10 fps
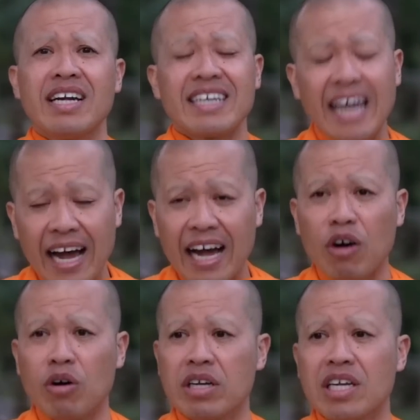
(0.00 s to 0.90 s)

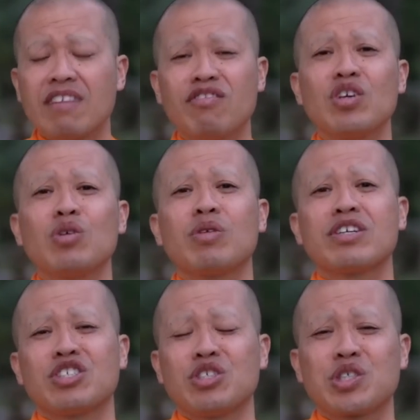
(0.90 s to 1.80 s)
now, if you
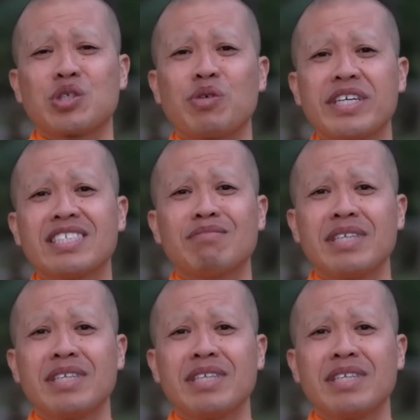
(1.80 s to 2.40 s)
were to squeeze